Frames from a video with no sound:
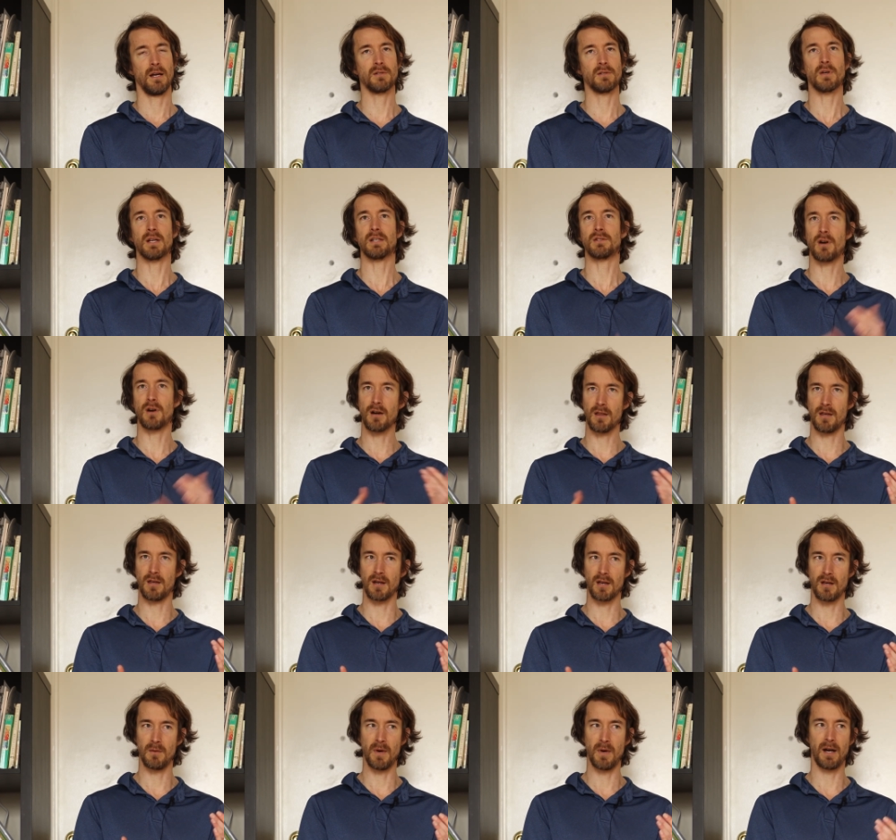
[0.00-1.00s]
And so I started
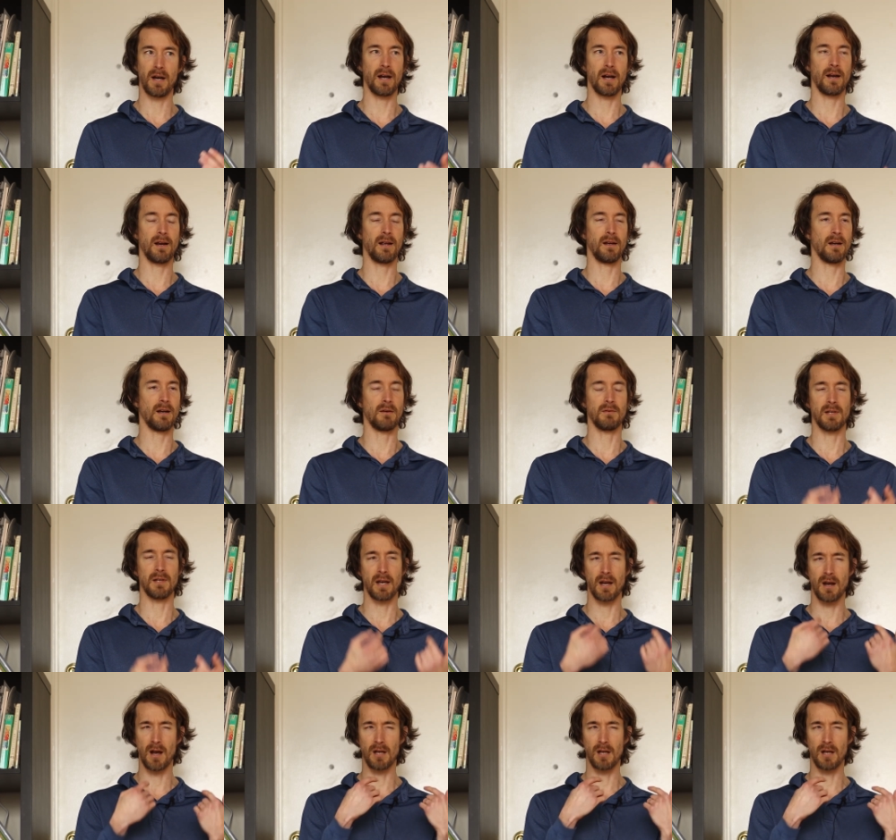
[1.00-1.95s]
thinking about it, and I'm like,